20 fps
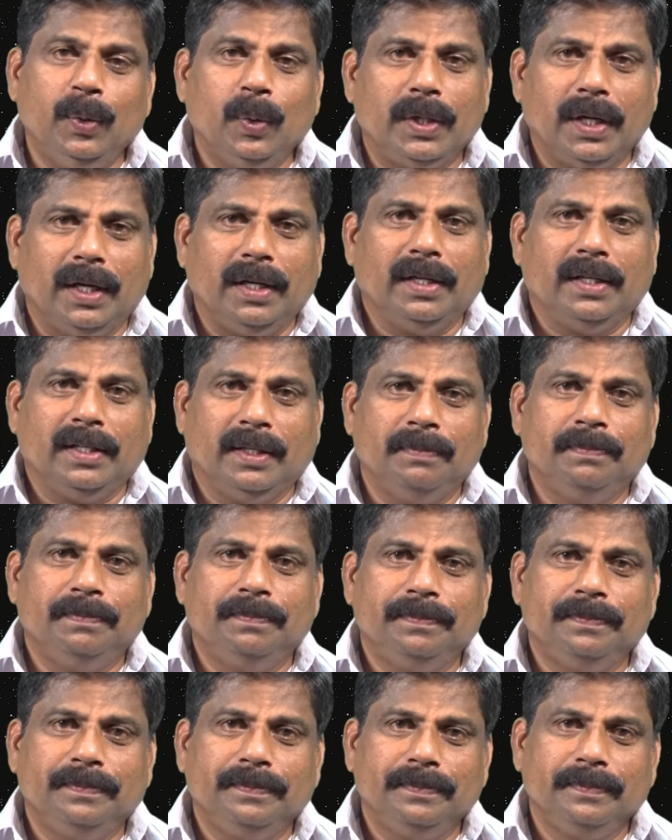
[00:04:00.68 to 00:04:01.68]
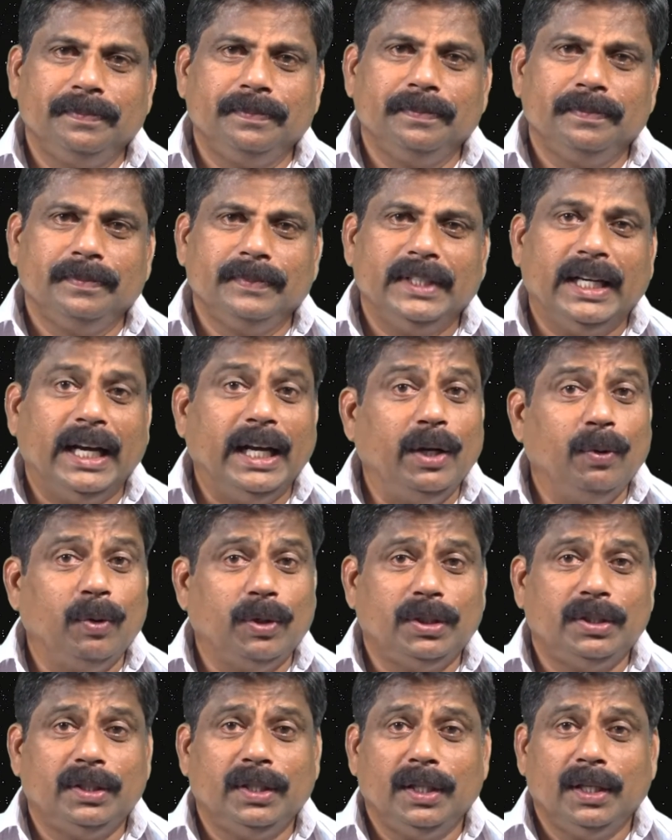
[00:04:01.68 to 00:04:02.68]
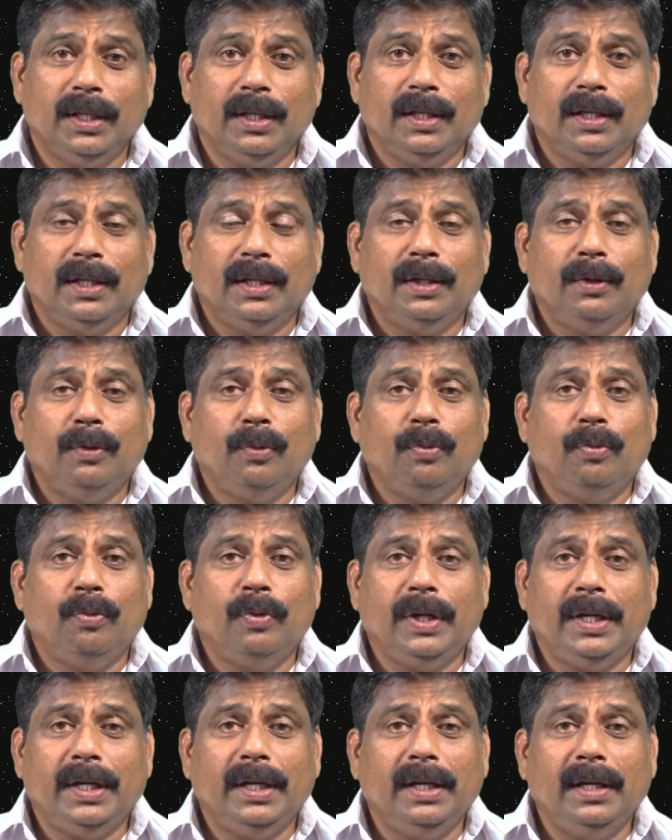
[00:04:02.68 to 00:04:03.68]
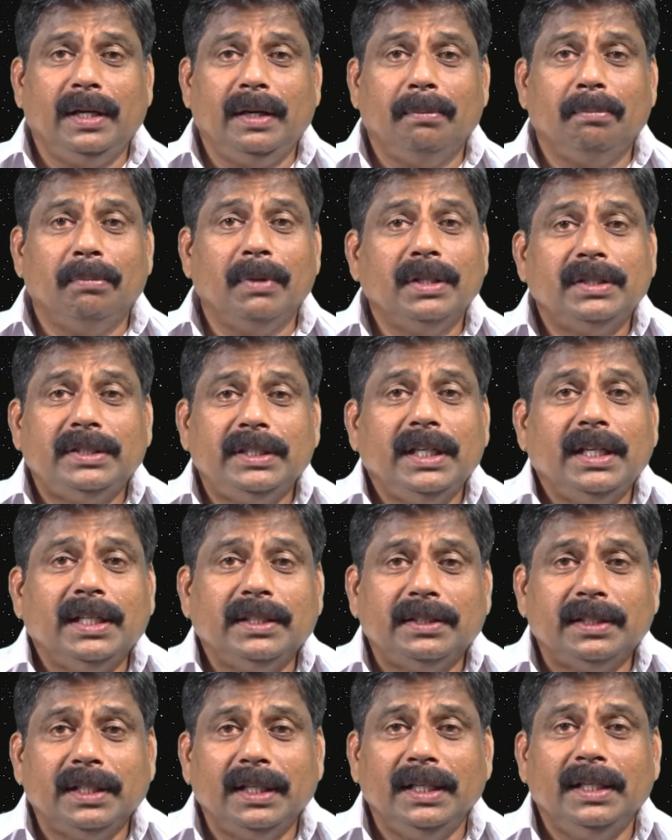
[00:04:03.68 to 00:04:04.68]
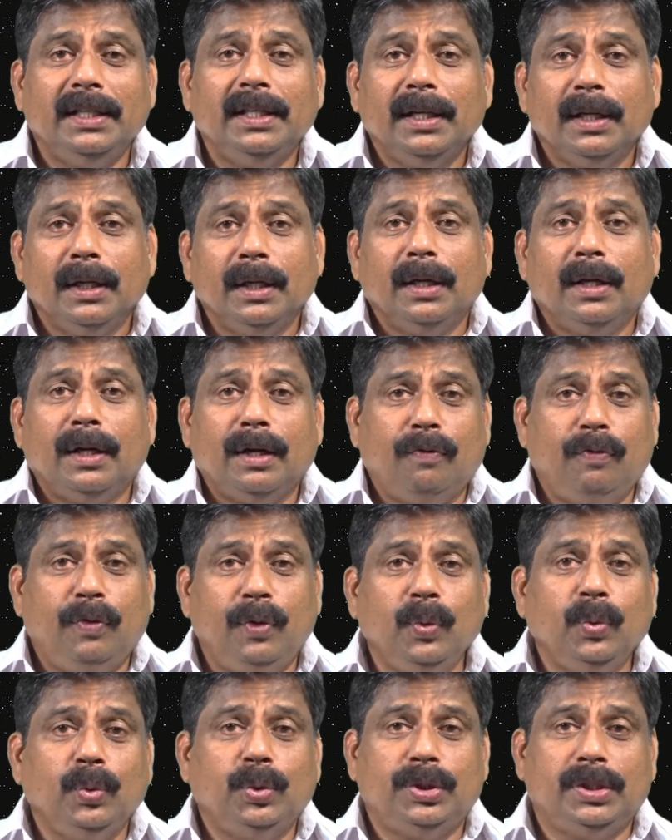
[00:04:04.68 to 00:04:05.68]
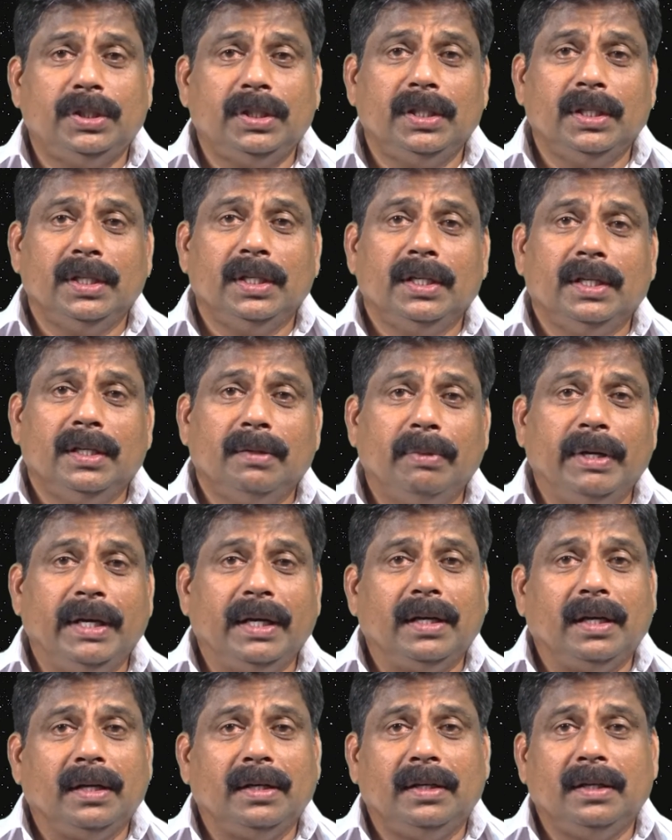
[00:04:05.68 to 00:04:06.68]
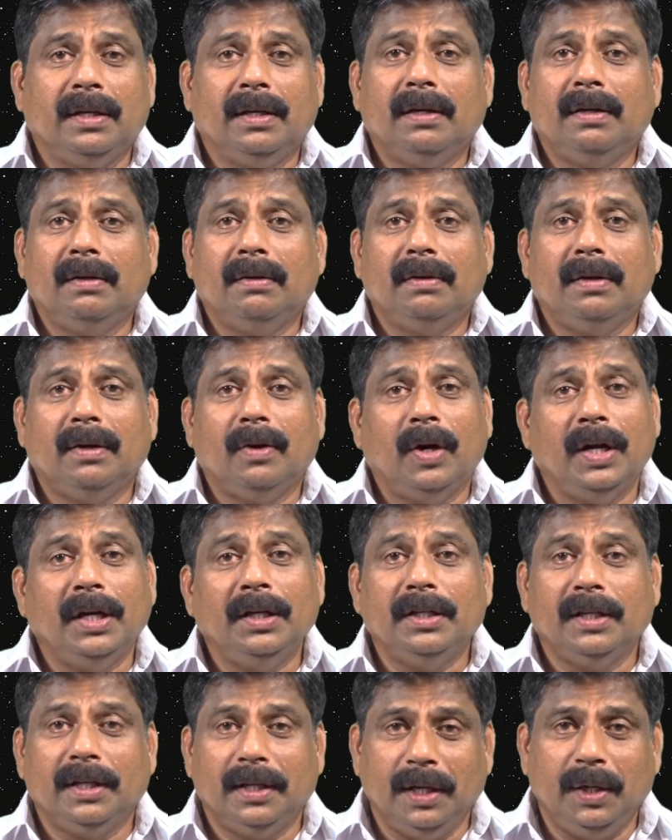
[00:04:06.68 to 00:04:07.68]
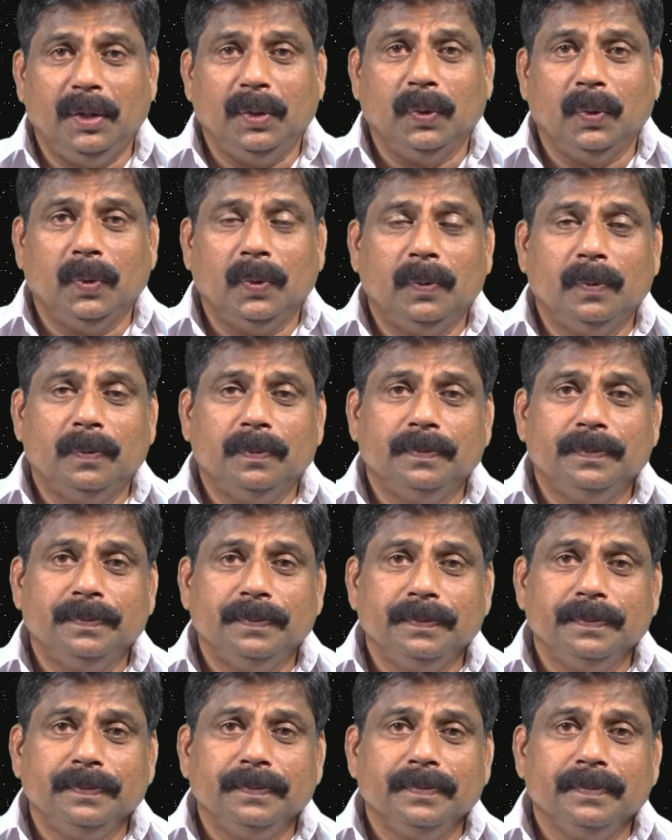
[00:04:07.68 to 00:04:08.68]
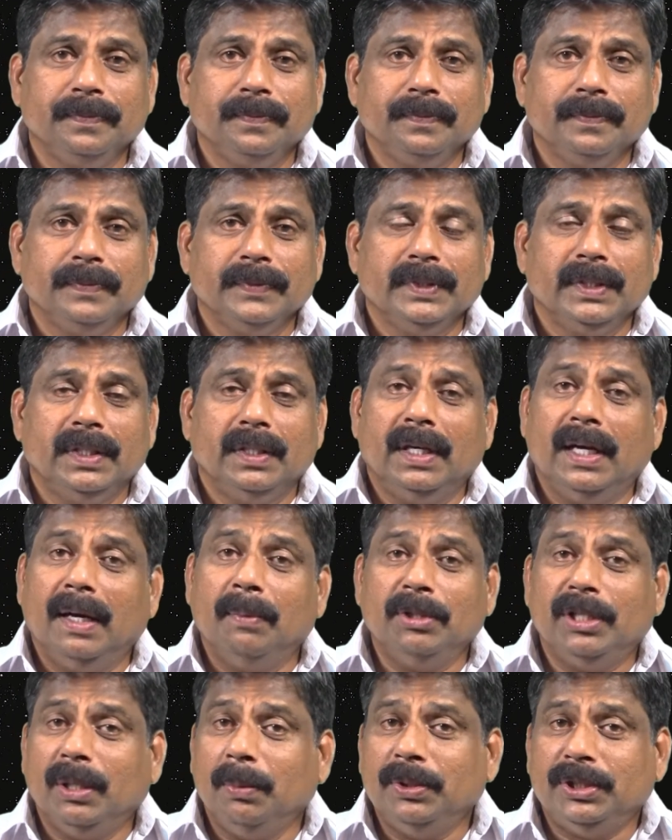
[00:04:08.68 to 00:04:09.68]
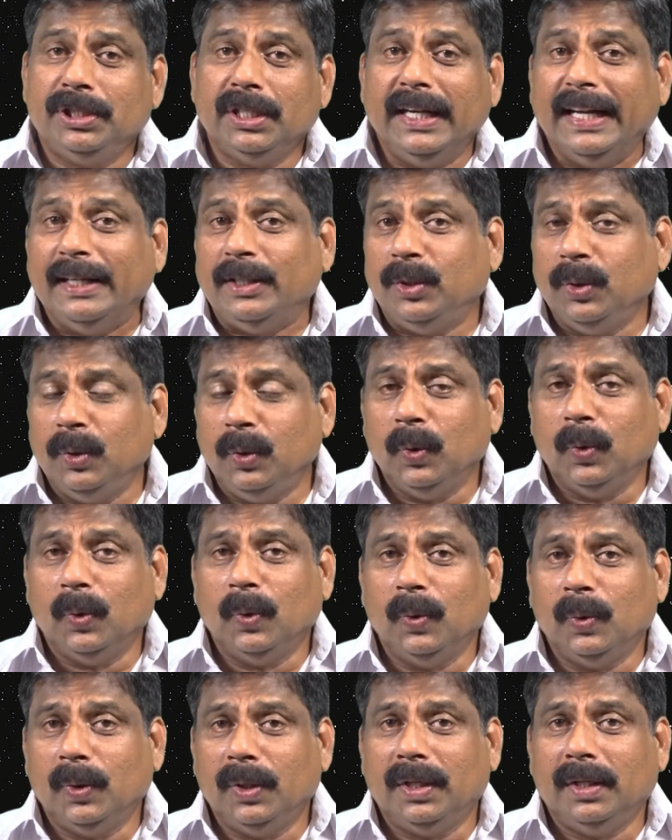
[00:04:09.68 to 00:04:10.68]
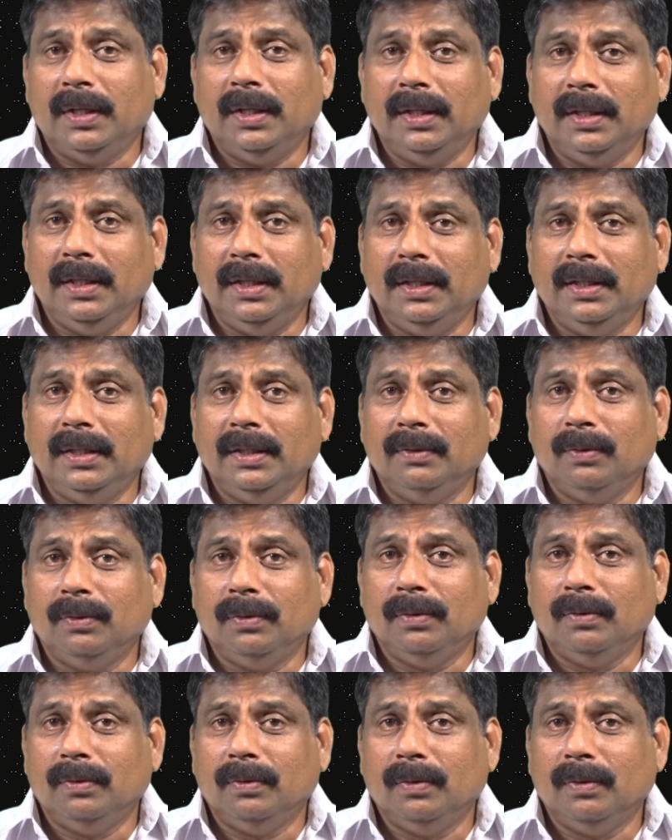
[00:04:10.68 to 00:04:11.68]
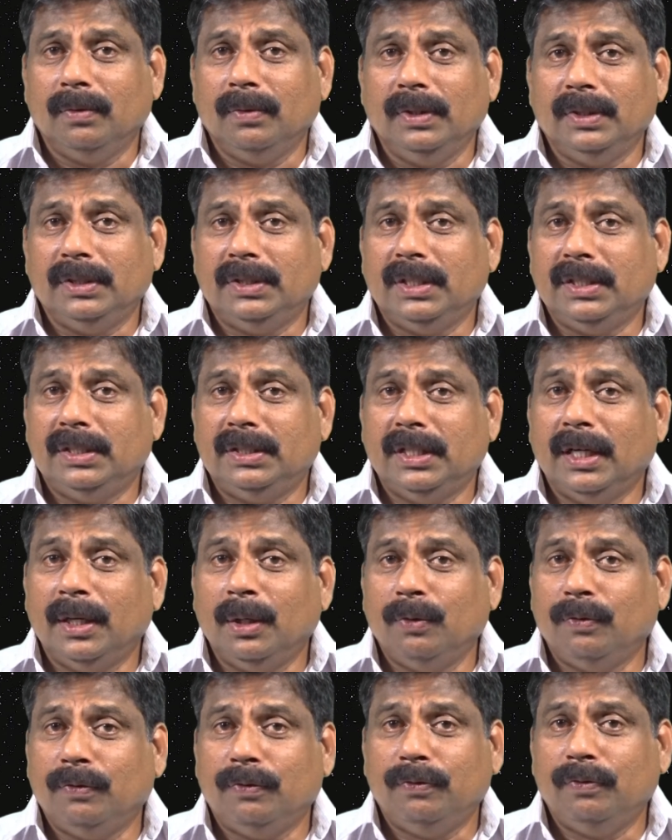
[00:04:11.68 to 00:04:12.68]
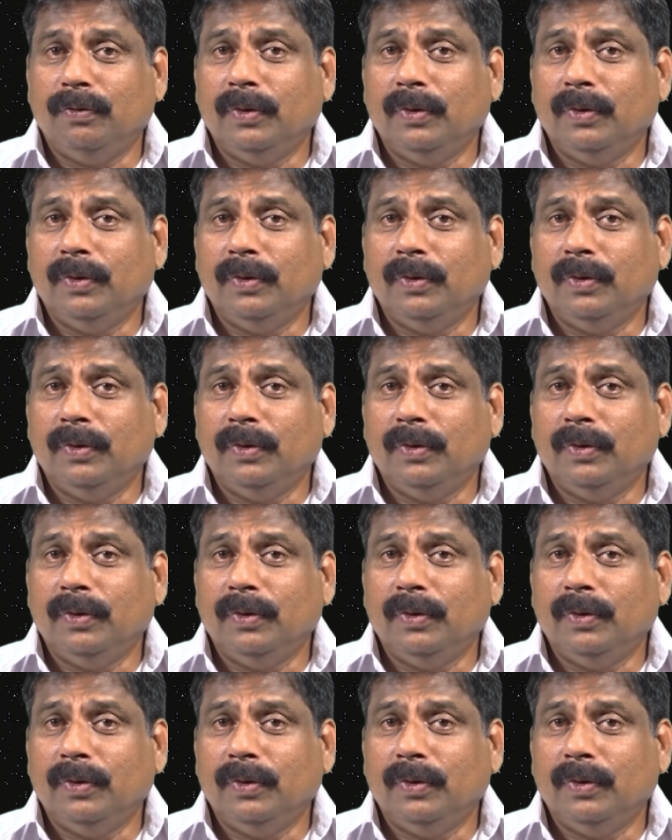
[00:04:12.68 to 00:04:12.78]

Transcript: Calcutta. And he was very mercilessly refused by Calcutta All India Radio. Amitabh Bachchan, as you know, is the son of